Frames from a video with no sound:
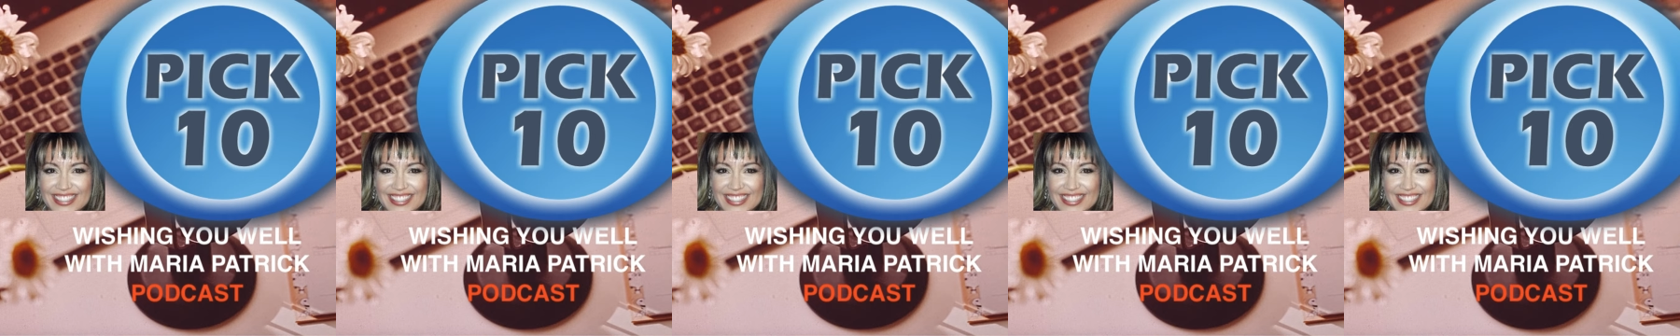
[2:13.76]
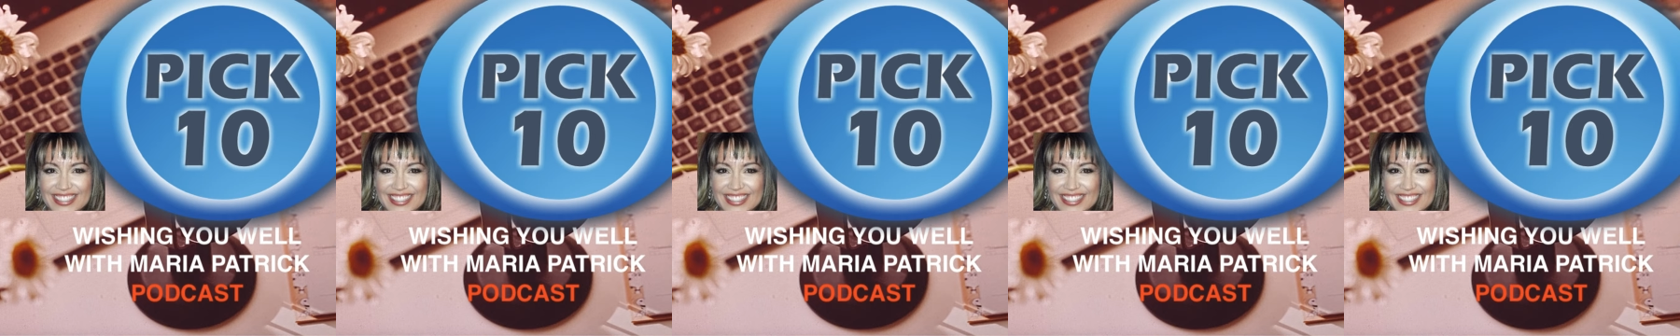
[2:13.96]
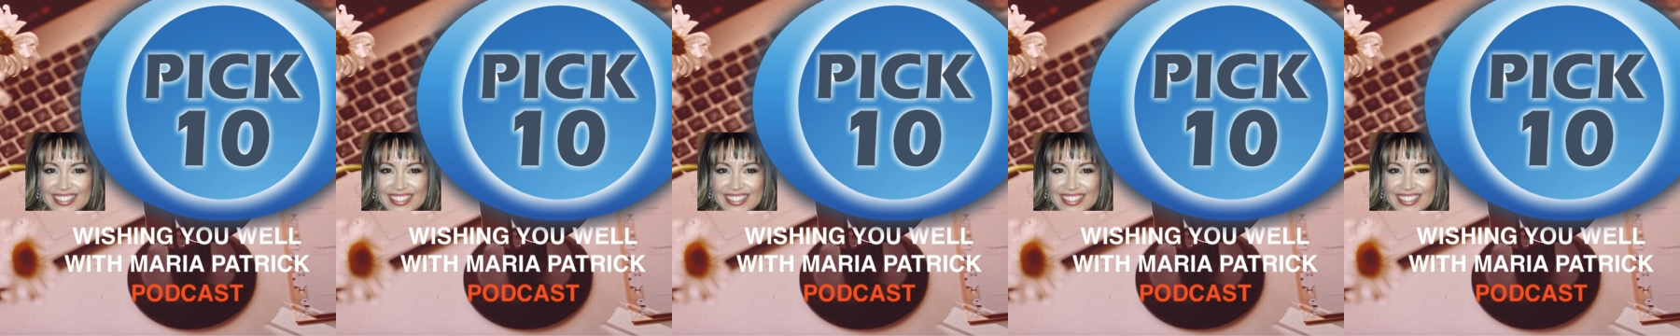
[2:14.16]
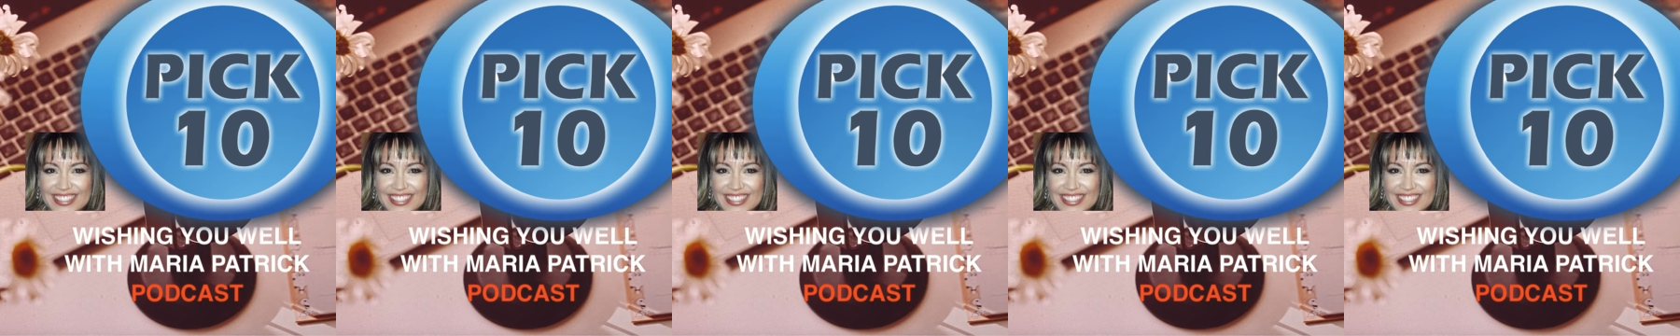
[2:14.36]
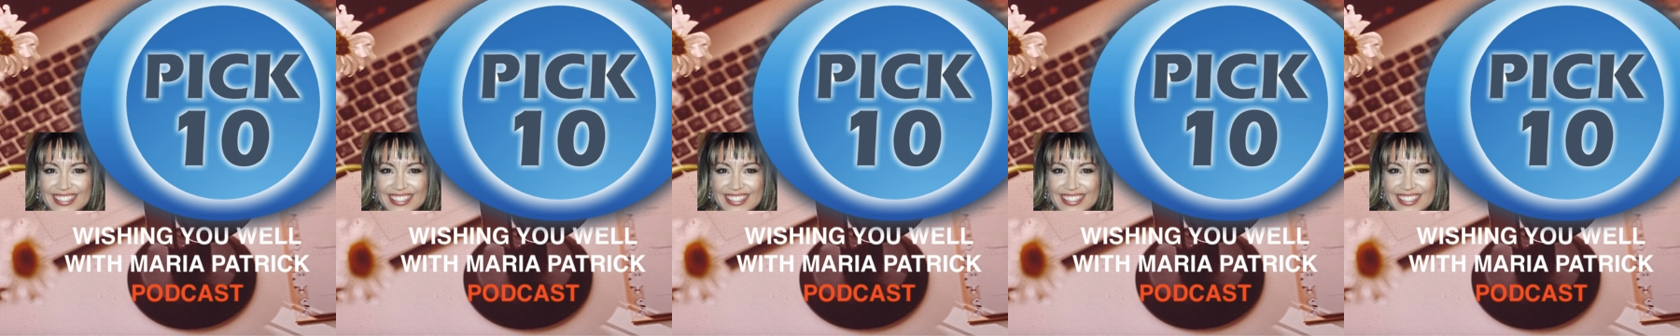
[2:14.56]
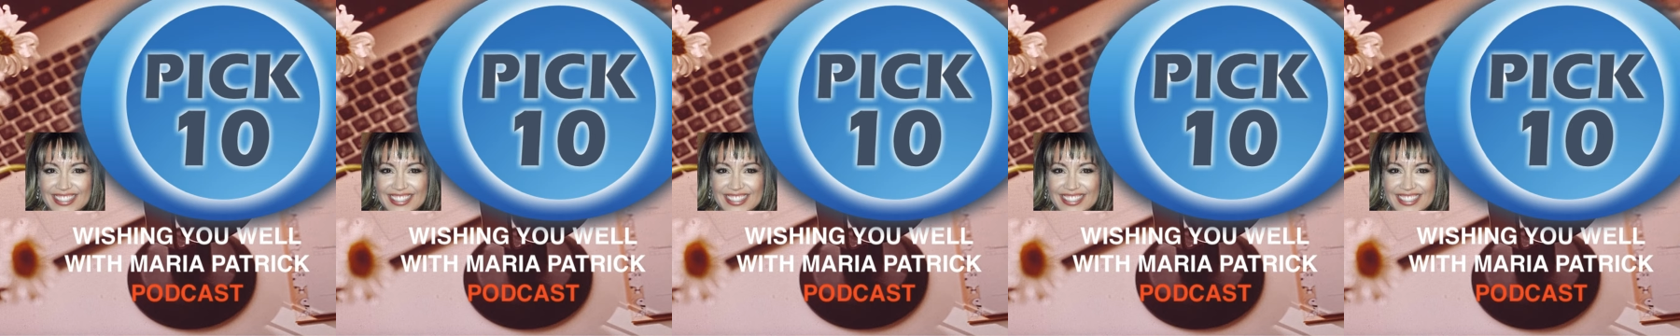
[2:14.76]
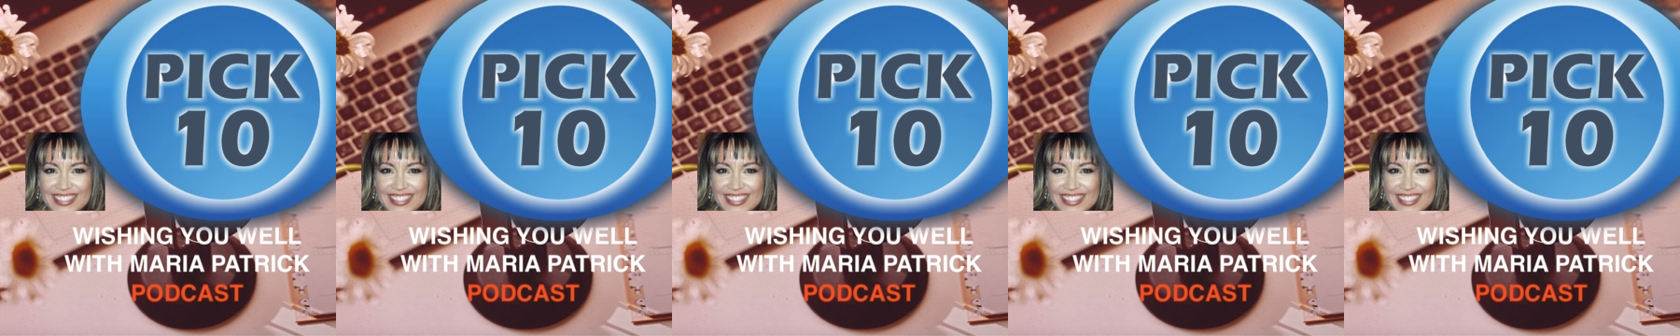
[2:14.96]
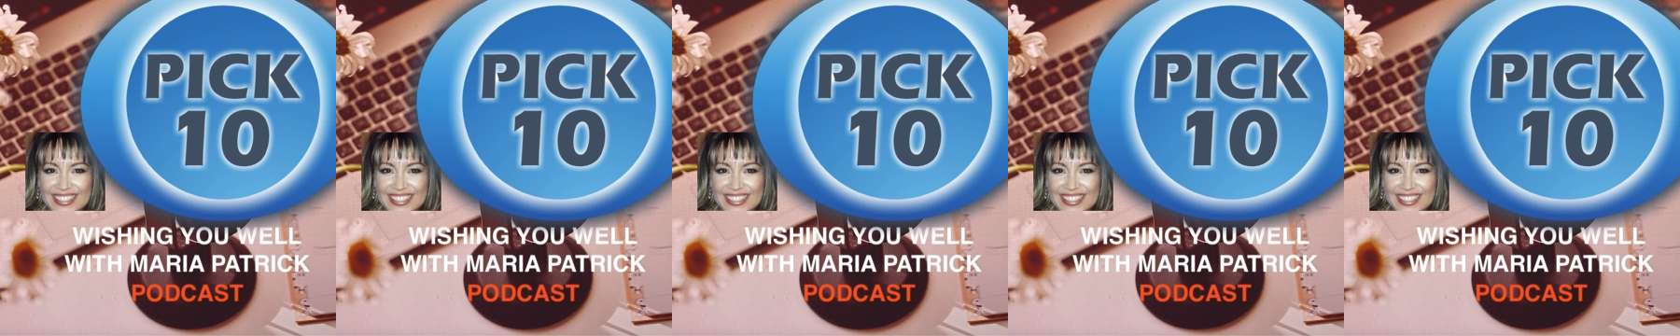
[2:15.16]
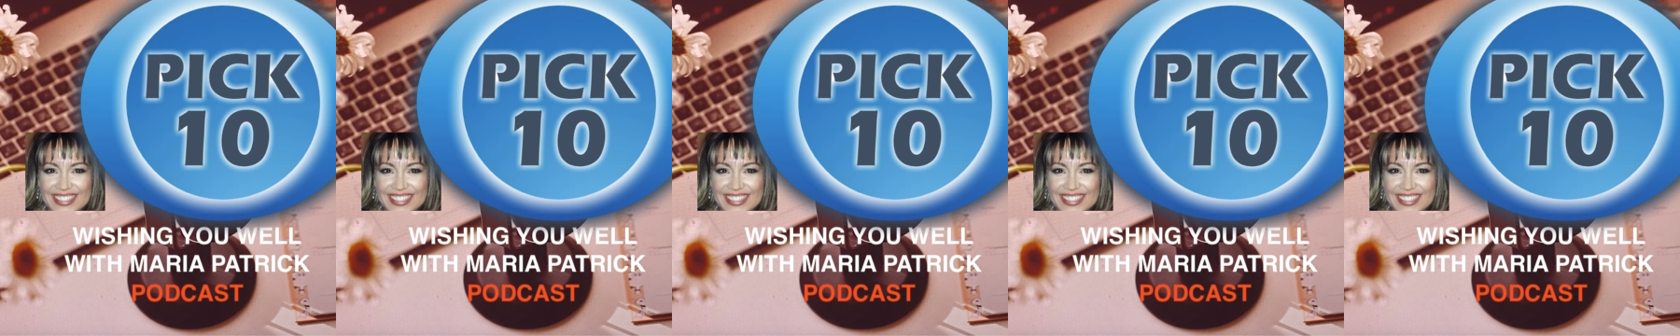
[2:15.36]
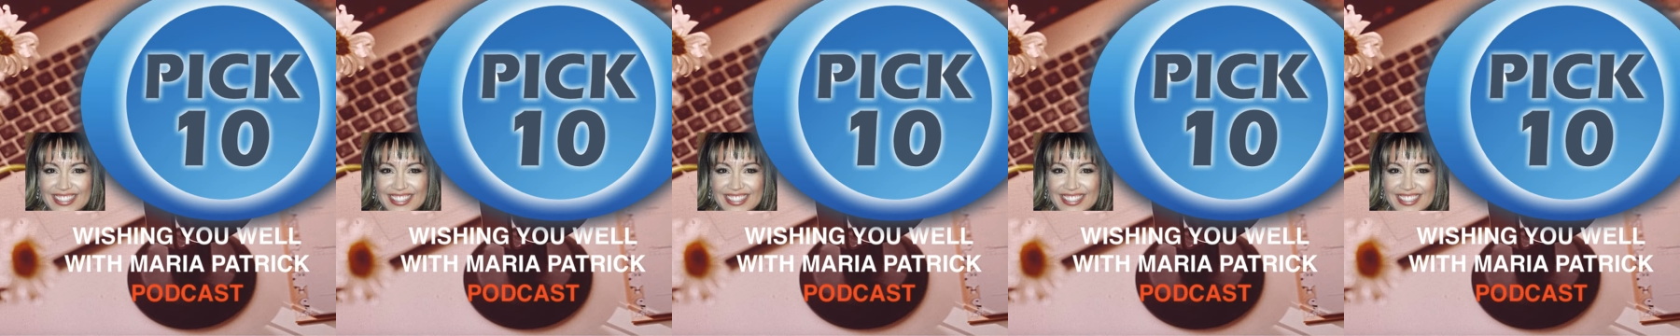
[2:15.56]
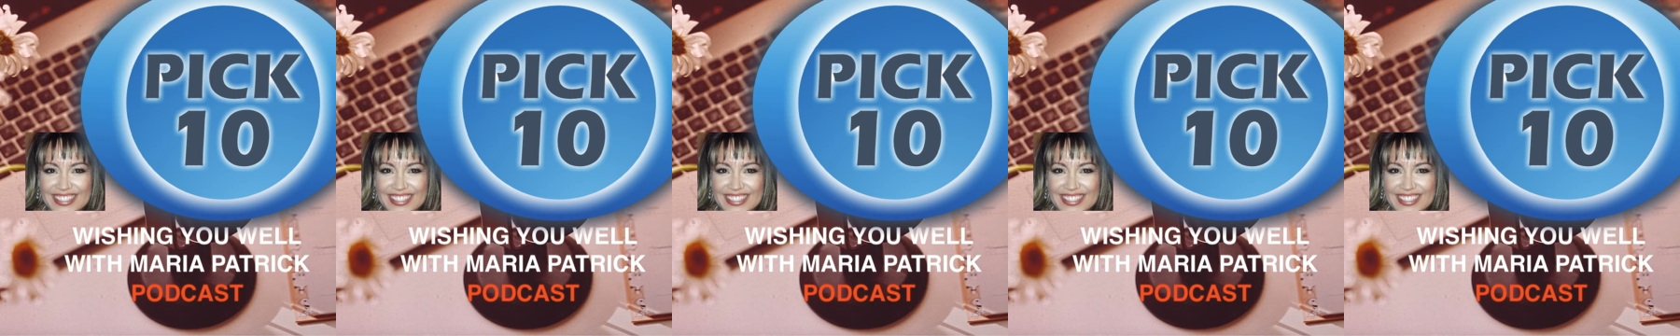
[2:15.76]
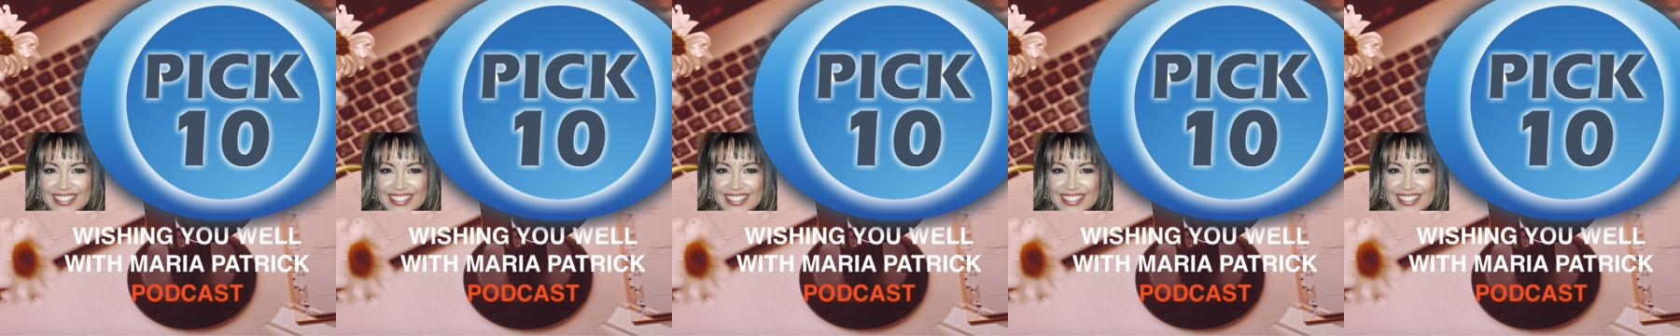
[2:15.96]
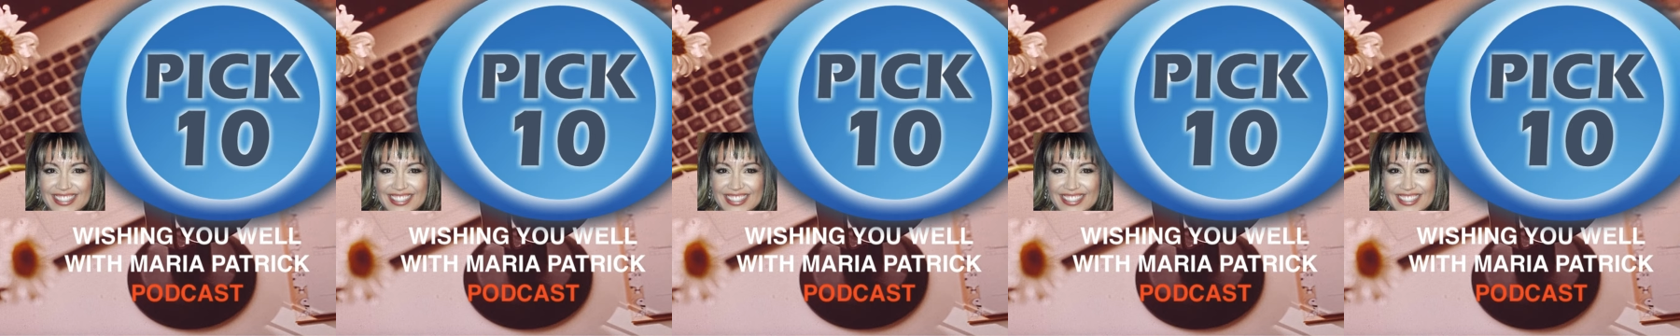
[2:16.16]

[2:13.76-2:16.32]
I recently decided to change it up